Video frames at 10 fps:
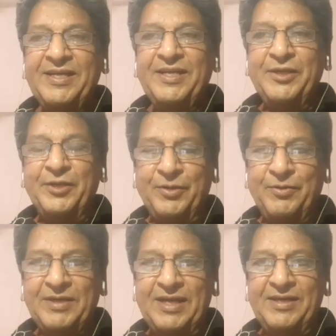You know,
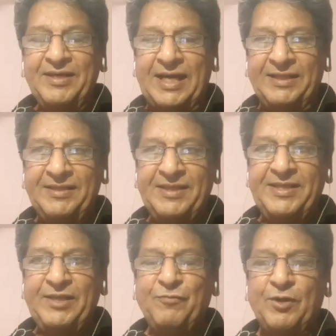
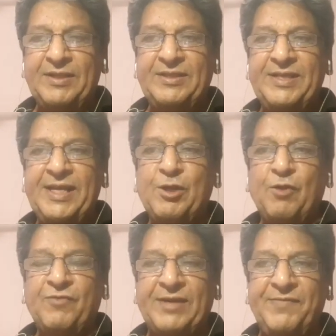Aditiji, for the sake
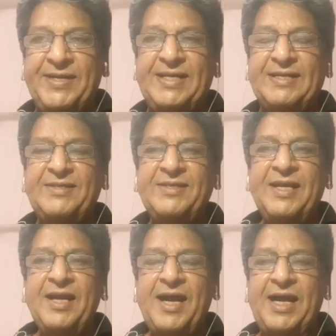of convenience,
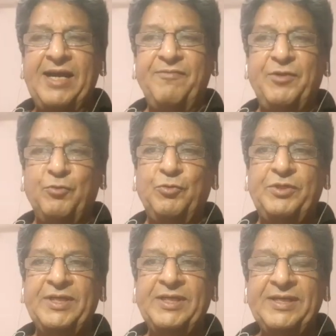I have used
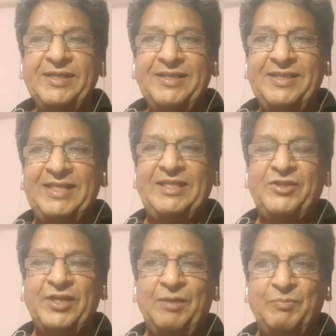these
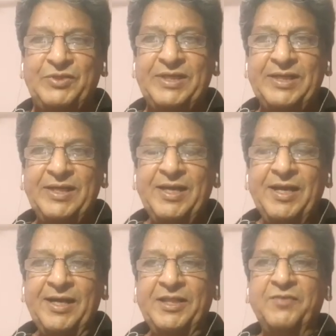terms.
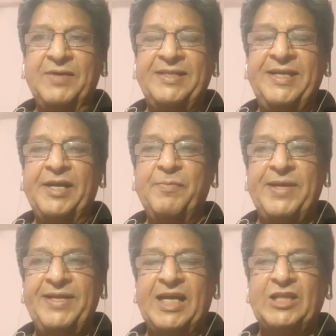Otherwise, there are many
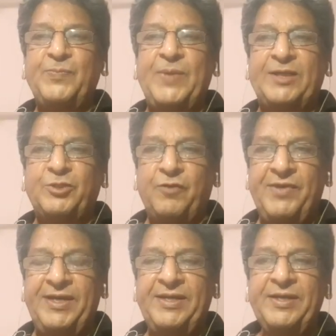aspects of
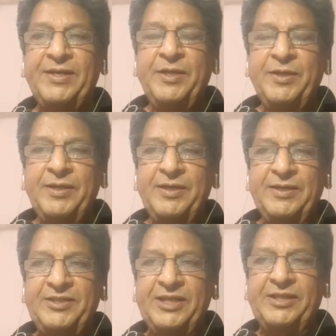it:
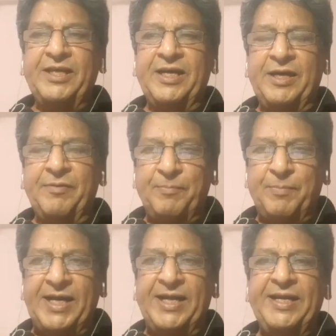chitta,
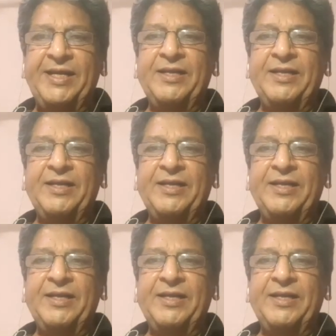mind,